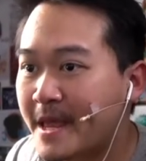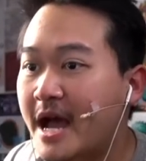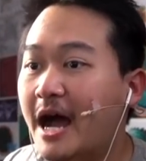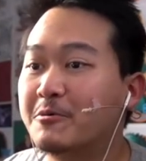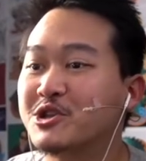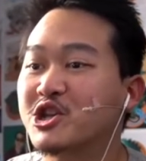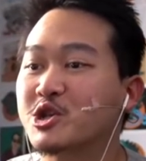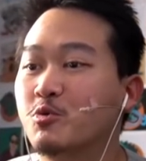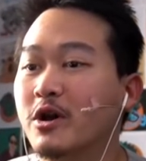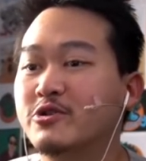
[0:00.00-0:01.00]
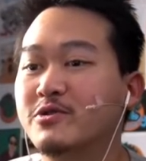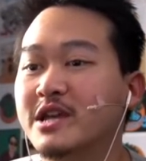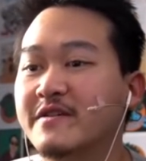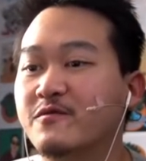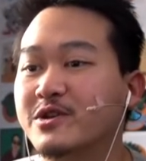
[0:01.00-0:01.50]
I was just wondering
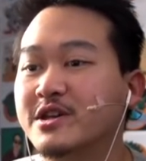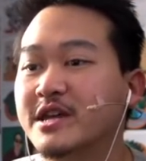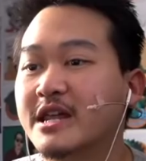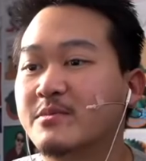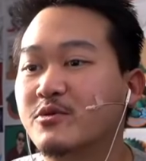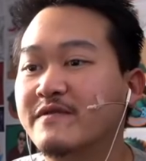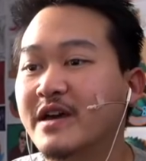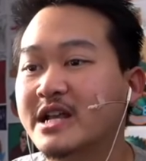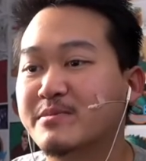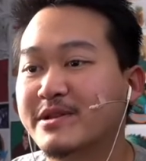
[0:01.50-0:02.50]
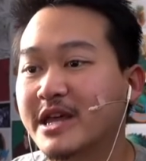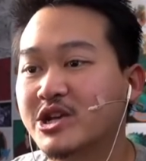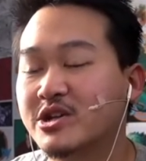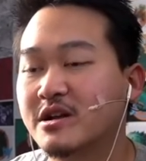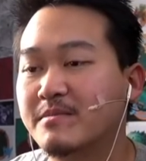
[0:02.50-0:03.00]
if we could get a brief
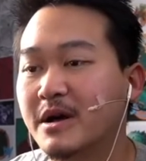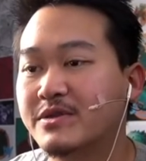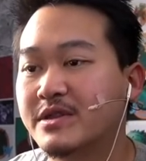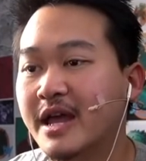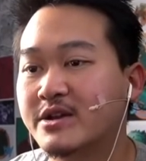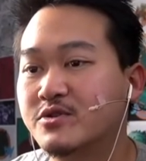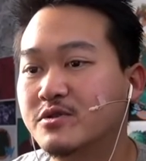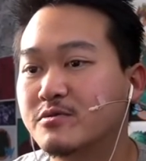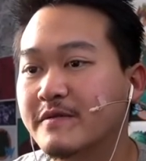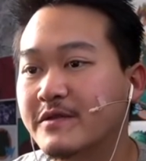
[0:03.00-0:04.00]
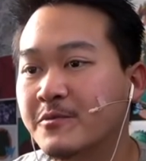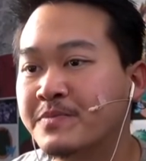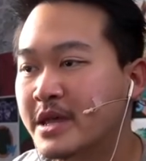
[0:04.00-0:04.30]
explanation about the Dan Cougar review.